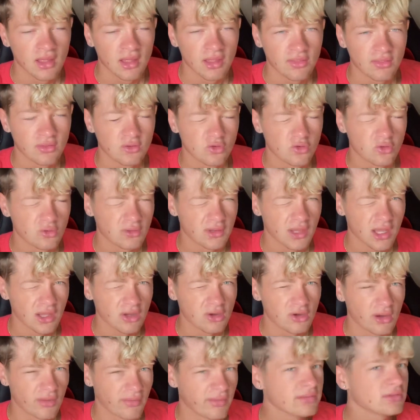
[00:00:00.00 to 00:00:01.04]
the
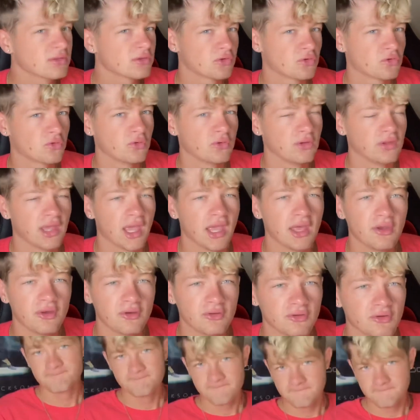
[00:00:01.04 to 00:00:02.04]
creator, I think the creator...